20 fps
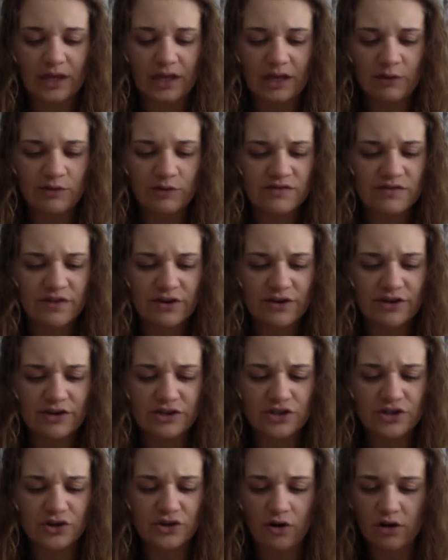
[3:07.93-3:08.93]
It was very
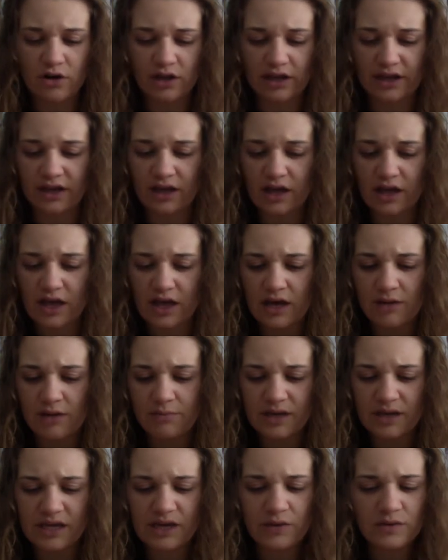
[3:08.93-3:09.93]
startling,
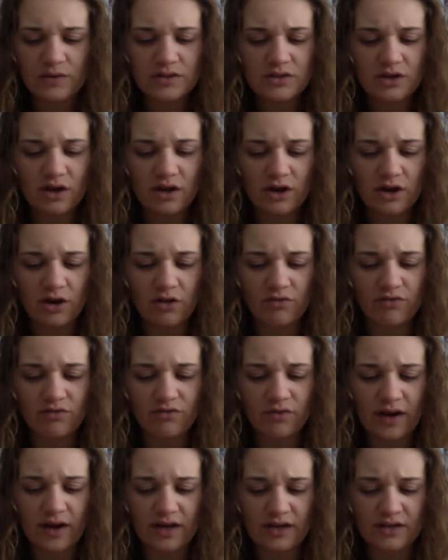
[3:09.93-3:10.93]
but he was not at all
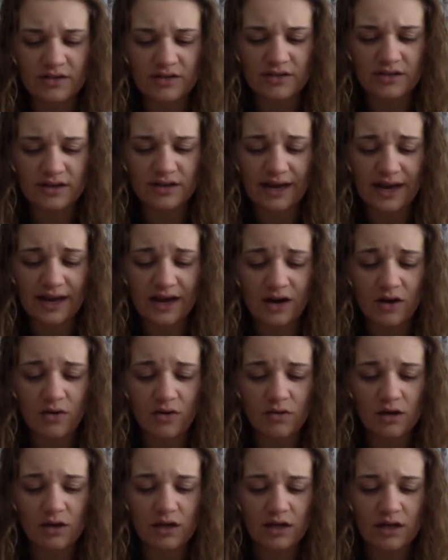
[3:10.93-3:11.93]
frightened
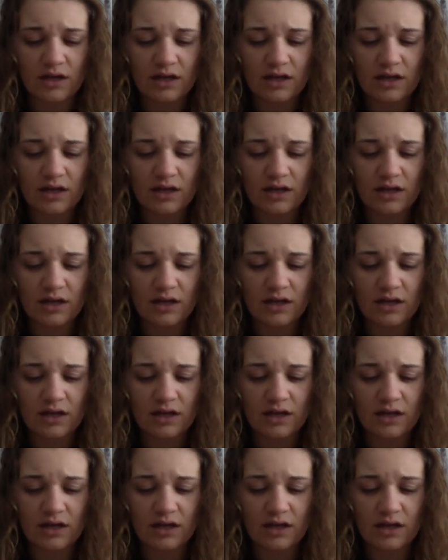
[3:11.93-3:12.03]
now.